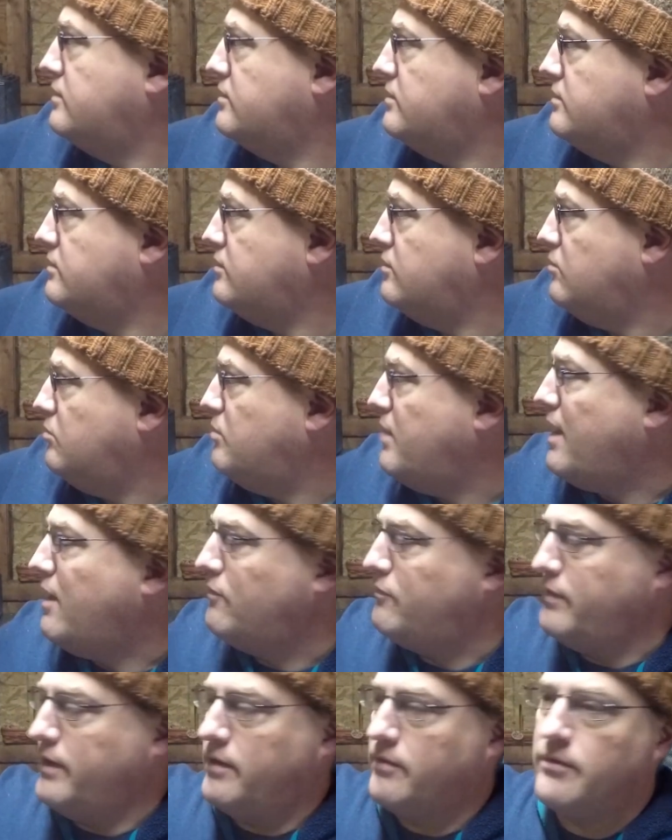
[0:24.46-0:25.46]
little
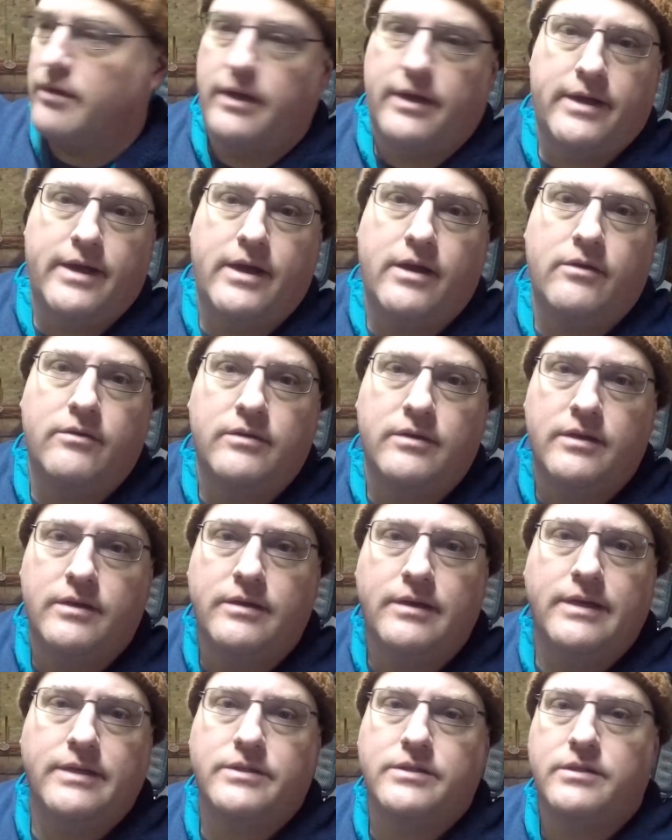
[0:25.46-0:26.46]
Baofeng right now.
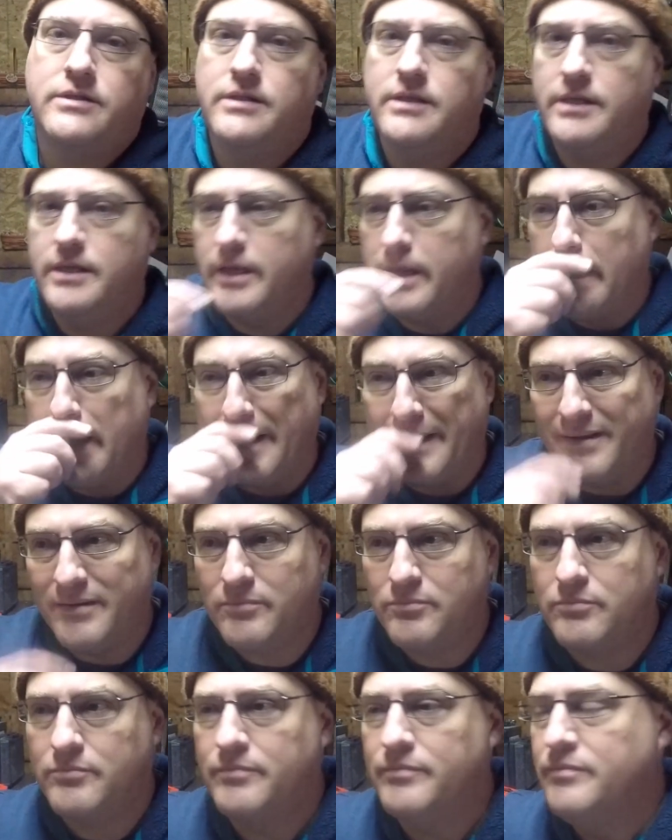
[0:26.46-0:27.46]
I need to get a
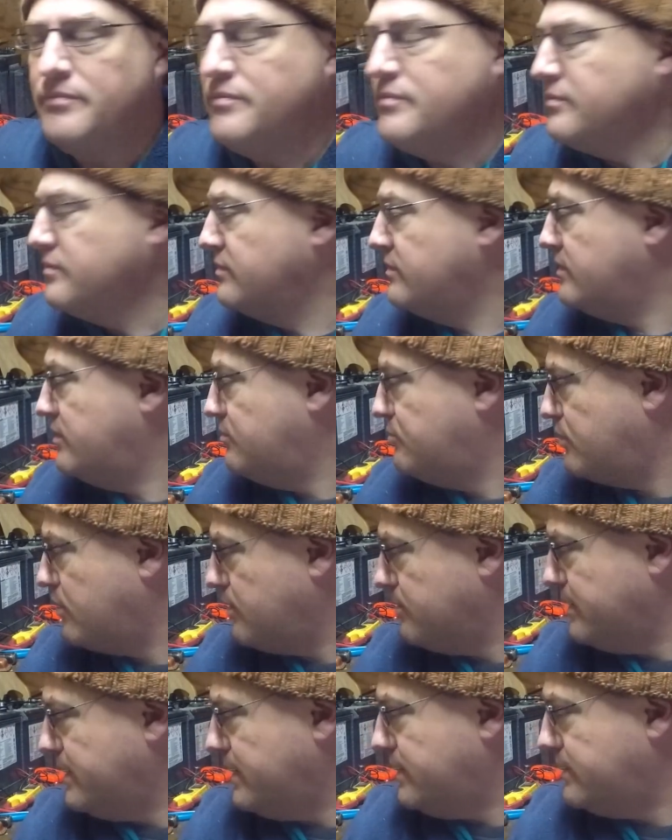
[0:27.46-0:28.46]

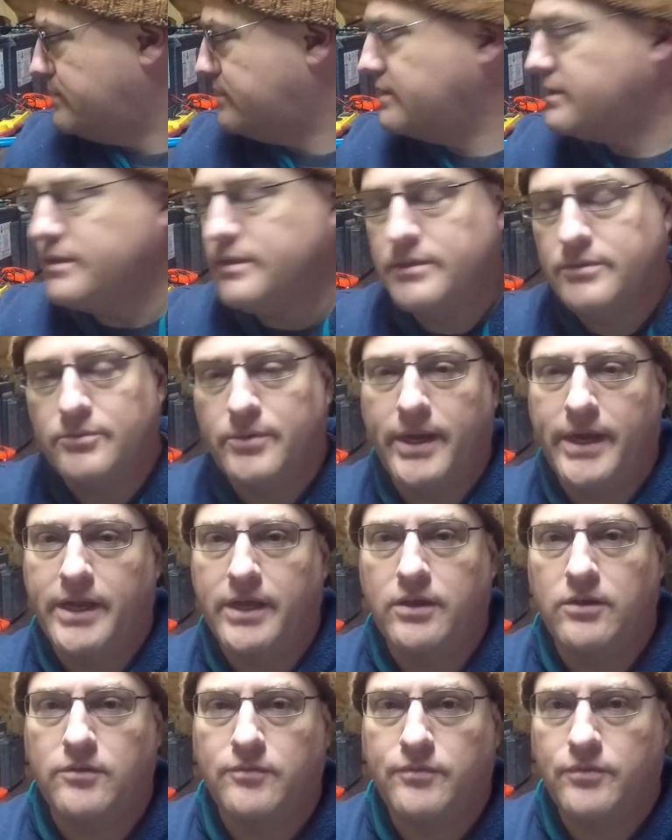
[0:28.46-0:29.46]
permanent
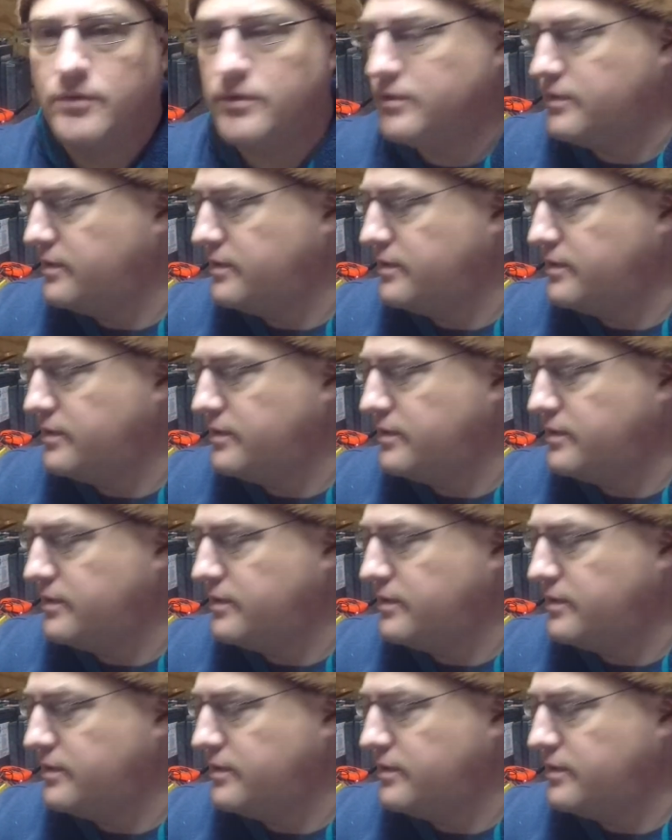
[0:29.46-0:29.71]
radio for